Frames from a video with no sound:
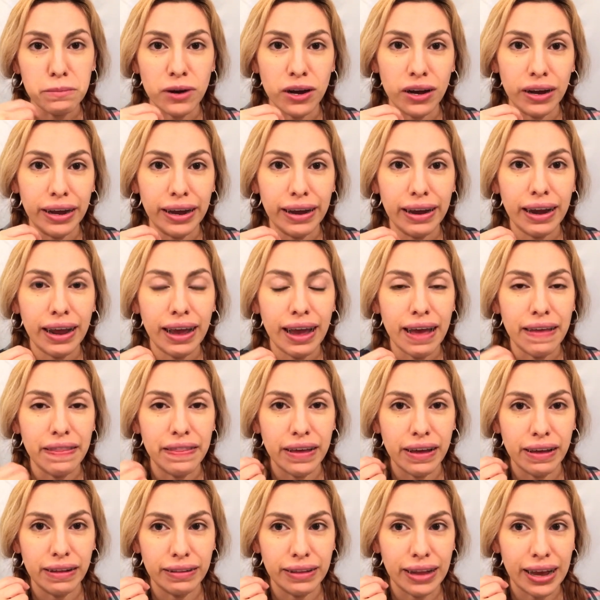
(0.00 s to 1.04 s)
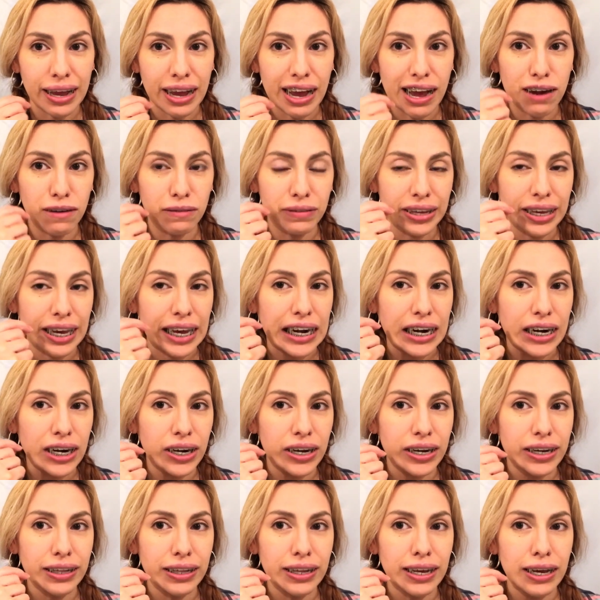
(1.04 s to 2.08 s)
on and then like I'd only get it
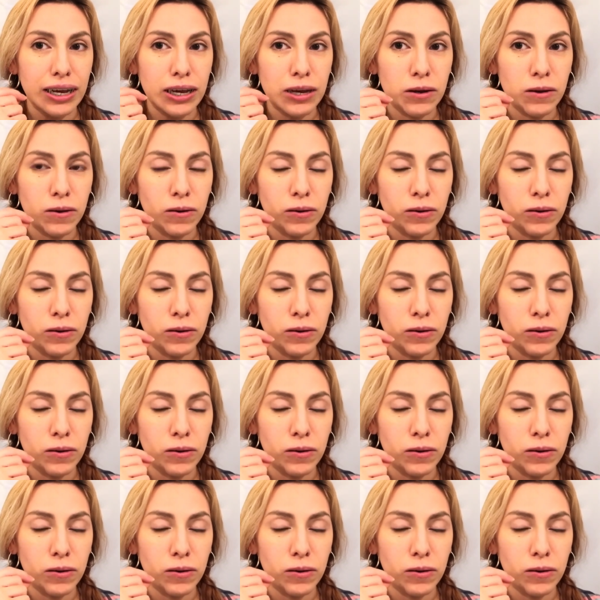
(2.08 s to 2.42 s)
on like